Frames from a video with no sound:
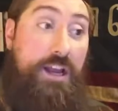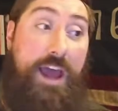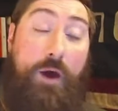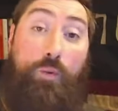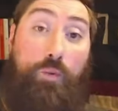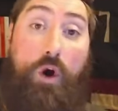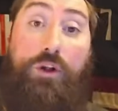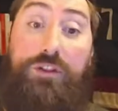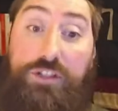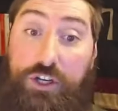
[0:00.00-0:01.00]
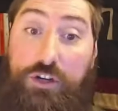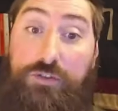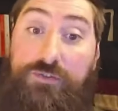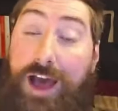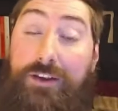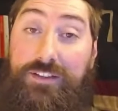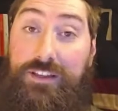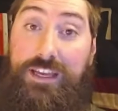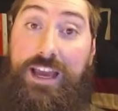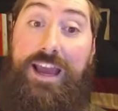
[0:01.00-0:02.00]
Now, Walton serves
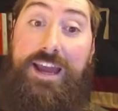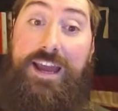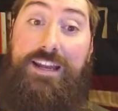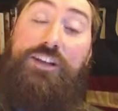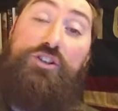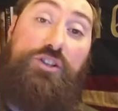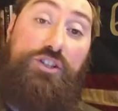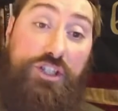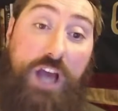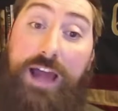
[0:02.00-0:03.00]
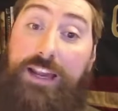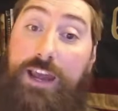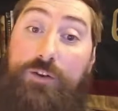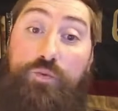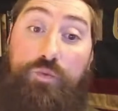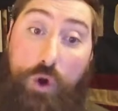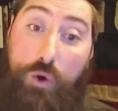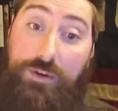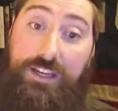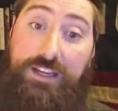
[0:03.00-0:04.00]
valiantly and is actually shot and
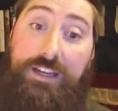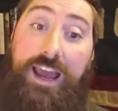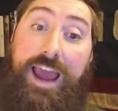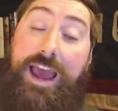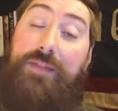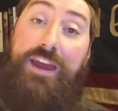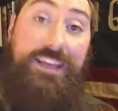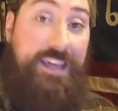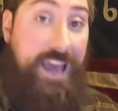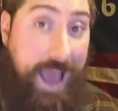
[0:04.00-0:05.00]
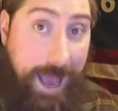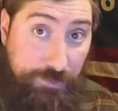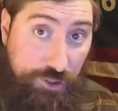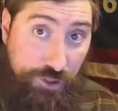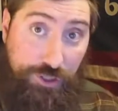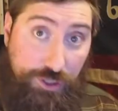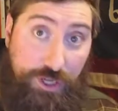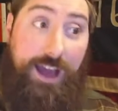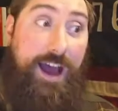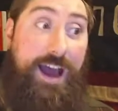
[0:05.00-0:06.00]
wounded and then captured
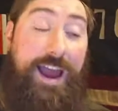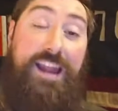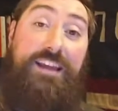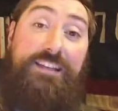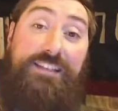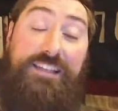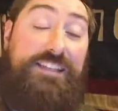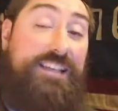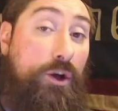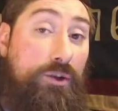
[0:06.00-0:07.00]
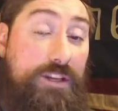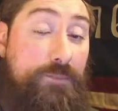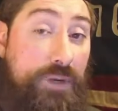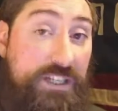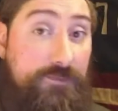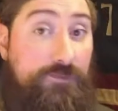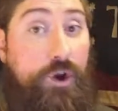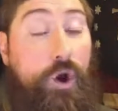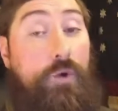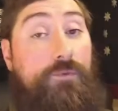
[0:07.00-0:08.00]
uh, and he's he's held in prison
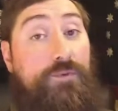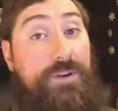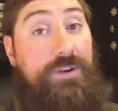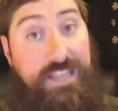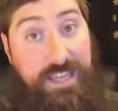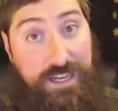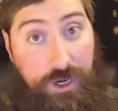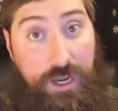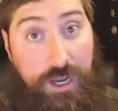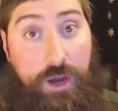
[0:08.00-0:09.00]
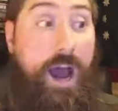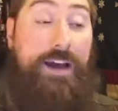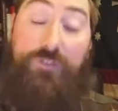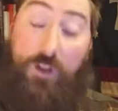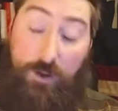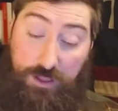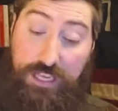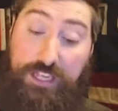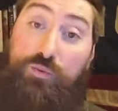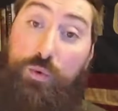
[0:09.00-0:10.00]
for over a year. Uh,
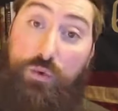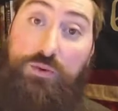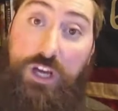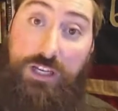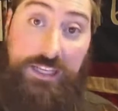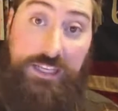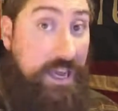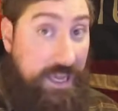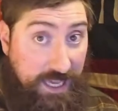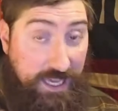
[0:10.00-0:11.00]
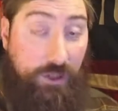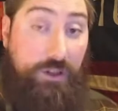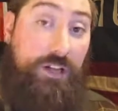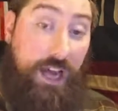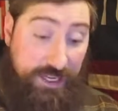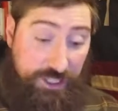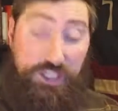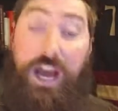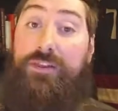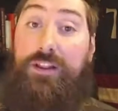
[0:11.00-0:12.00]
luckily, his wound does heal. Uh, he's
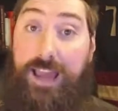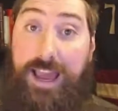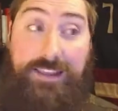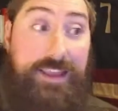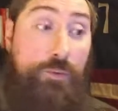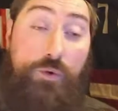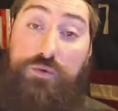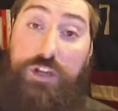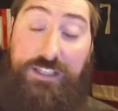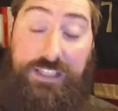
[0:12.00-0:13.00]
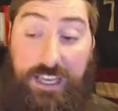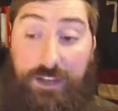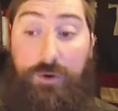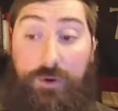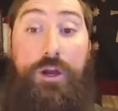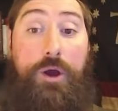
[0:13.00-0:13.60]
shot in the leg, and that wound does heal.